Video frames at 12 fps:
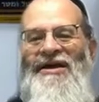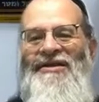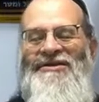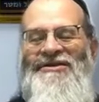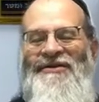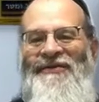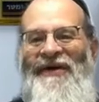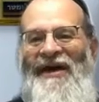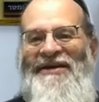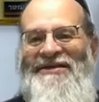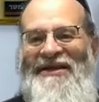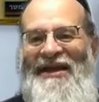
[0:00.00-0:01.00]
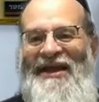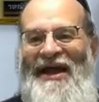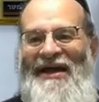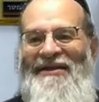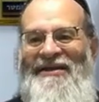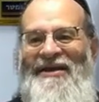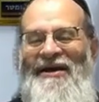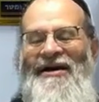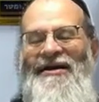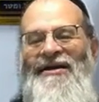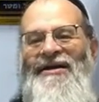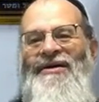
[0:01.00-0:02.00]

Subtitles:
there's a fascinating idea,